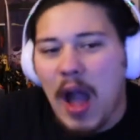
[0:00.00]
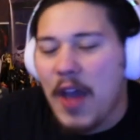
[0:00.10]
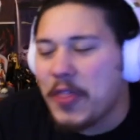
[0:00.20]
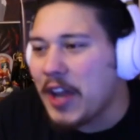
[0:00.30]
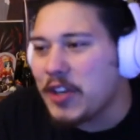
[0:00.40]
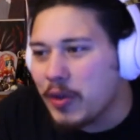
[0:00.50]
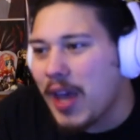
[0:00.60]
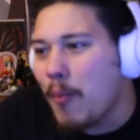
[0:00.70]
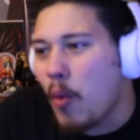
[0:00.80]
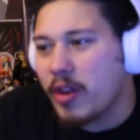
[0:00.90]
I think I do
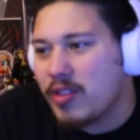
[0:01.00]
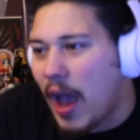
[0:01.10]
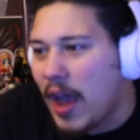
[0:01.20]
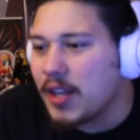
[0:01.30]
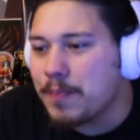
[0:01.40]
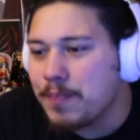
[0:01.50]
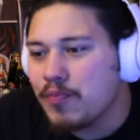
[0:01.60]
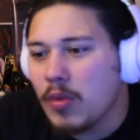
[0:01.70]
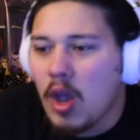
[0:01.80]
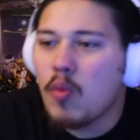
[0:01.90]
get more excited
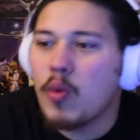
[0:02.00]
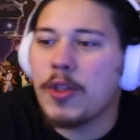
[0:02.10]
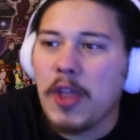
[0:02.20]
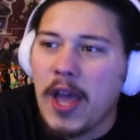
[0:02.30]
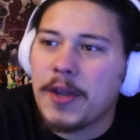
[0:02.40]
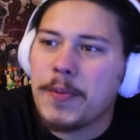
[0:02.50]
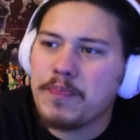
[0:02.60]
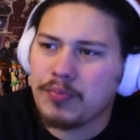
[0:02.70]
with like,